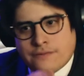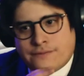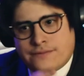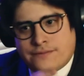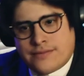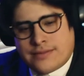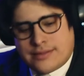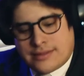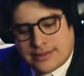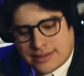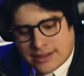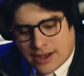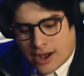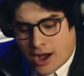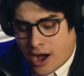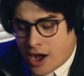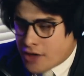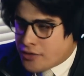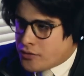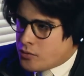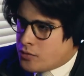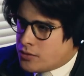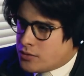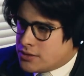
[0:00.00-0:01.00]
if the
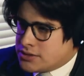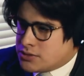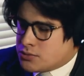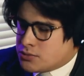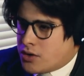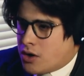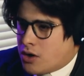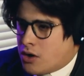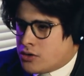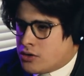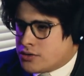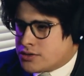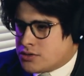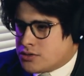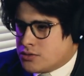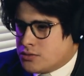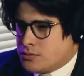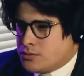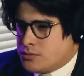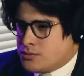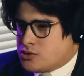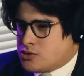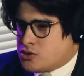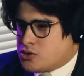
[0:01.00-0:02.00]
other ones would
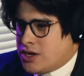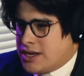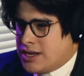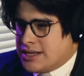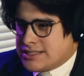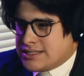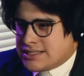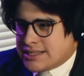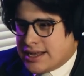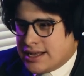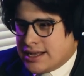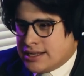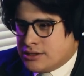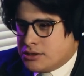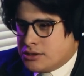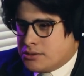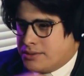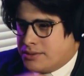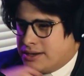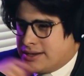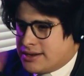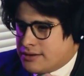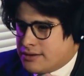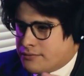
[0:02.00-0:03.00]
also translate a little
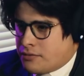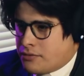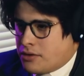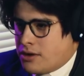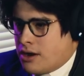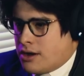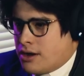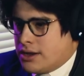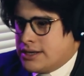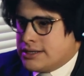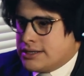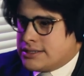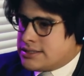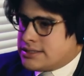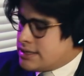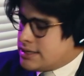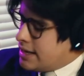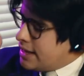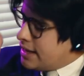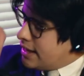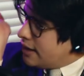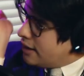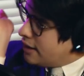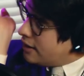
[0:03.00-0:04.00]
bit different on the
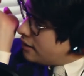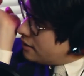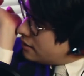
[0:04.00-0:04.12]
skin.